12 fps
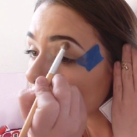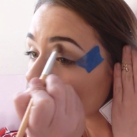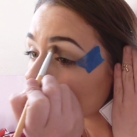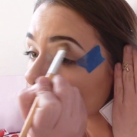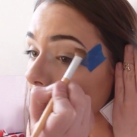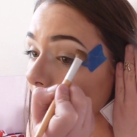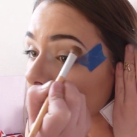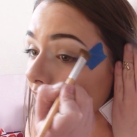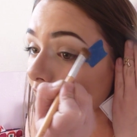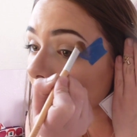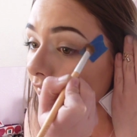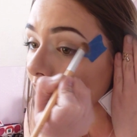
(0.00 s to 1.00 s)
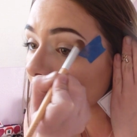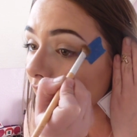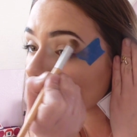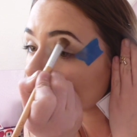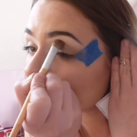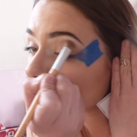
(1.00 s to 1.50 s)
I'm going to make sure it's
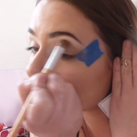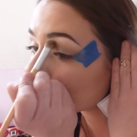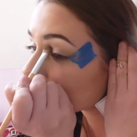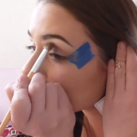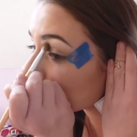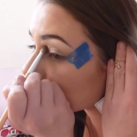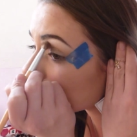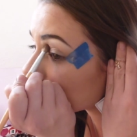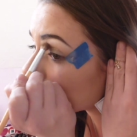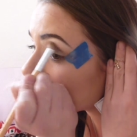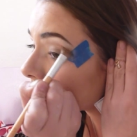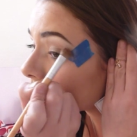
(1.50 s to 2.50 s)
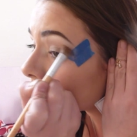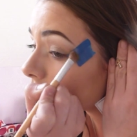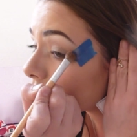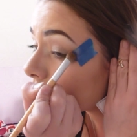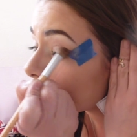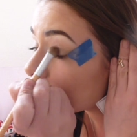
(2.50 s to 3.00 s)
nice and blended
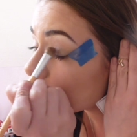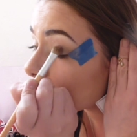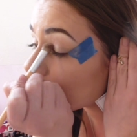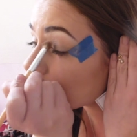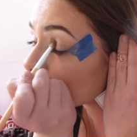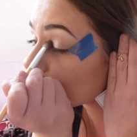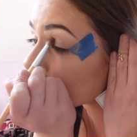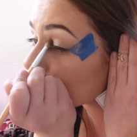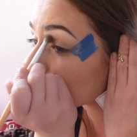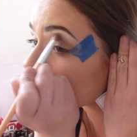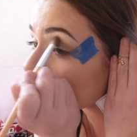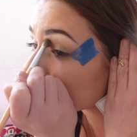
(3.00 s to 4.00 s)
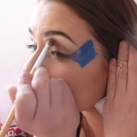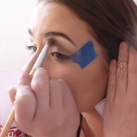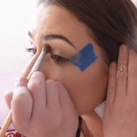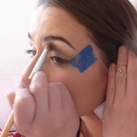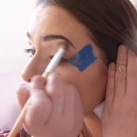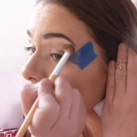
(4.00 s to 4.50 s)
with my light
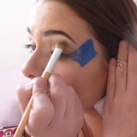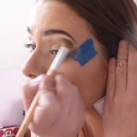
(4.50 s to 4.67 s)
stuff.